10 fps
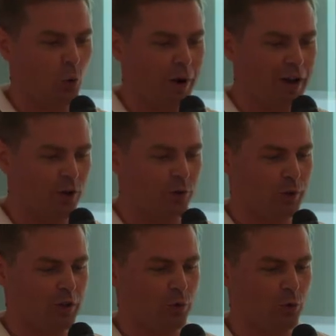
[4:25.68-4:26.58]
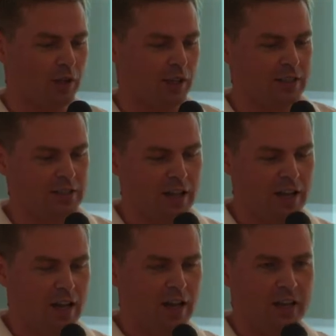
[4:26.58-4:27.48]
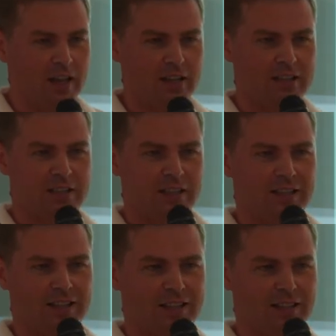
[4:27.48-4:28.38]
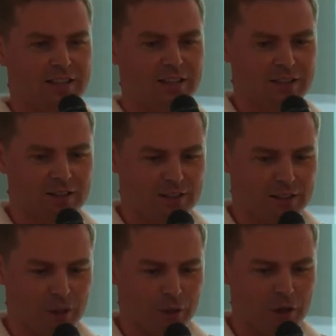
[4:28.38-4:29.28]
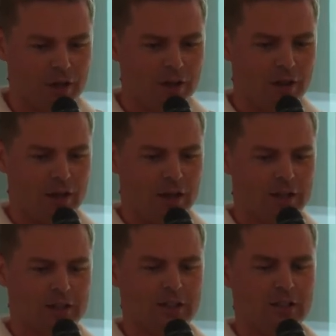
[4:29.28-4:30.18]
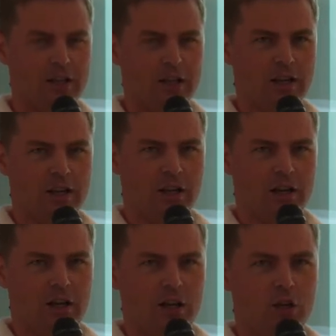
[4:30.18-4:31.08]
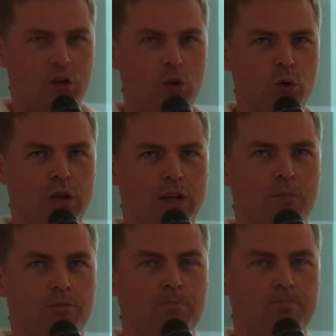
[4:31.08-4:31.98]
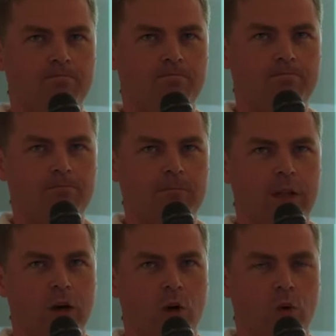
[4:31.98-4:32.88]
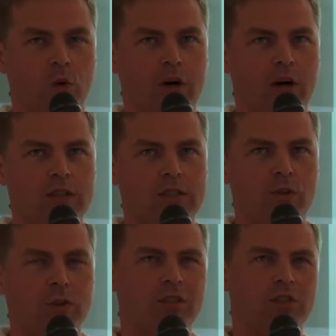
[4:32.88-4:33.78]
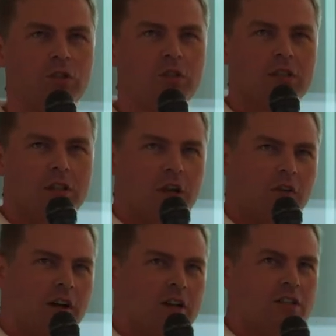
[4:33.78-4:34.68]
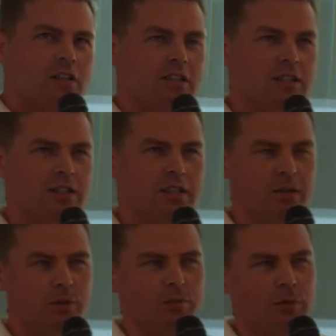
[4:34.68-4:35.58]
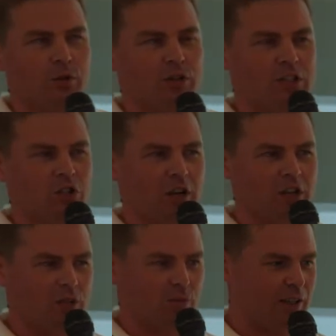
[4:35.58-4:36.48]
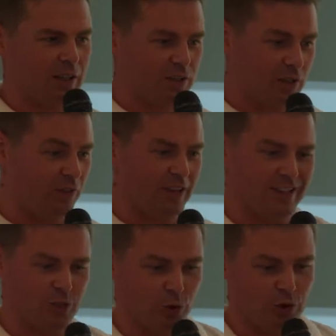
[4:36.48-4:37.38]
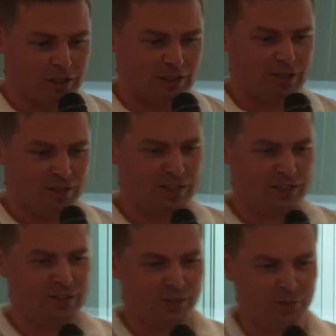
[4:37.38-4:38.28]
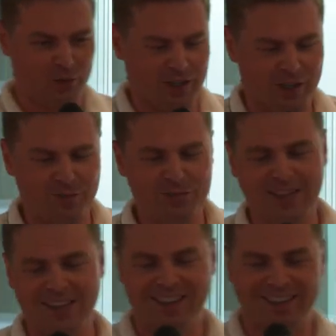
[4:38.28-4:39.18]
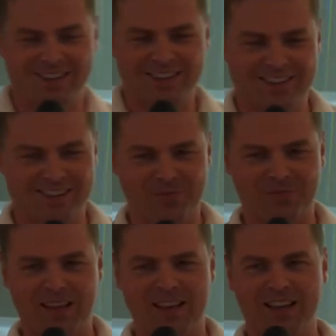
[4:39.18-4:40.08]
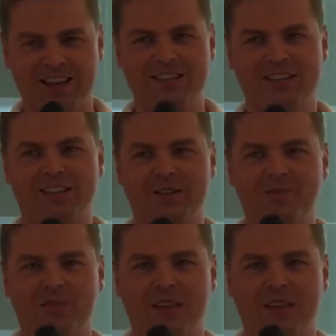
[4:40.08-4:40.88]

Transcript: way of building products is thinking that you can, ask, well, juniors in the garage, this is the bit of exaggeration, but I definitely saw this a few times. And the